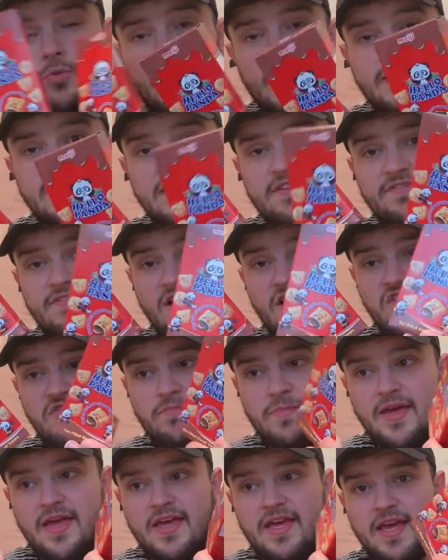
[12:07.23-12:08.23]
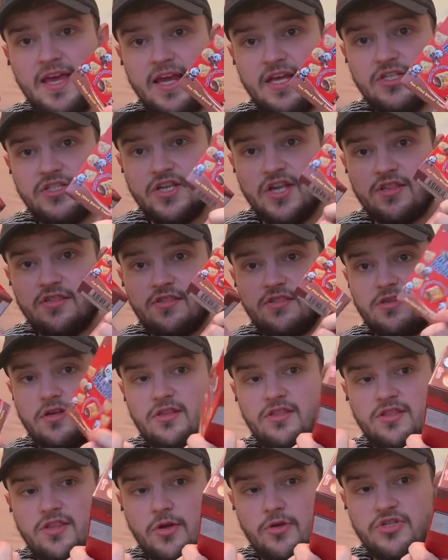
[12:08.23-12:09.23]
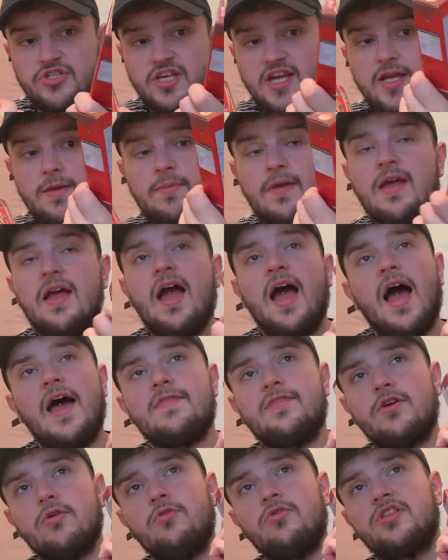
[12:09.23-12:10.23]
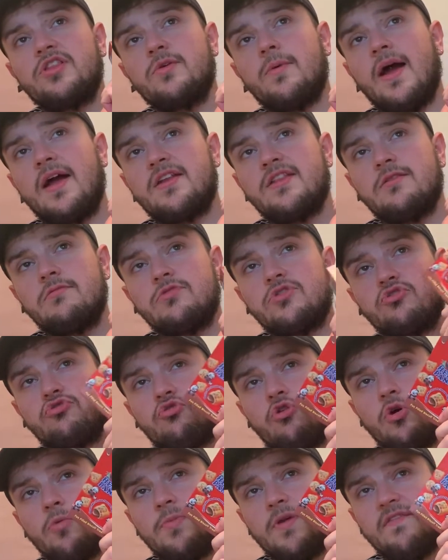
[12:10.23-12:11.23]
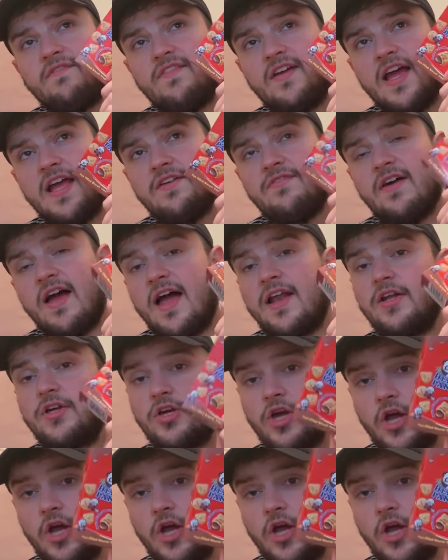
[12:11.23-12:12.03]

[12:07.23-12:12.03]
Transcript: 25p each. That's so cheap. And it also had some strawberry flavour and a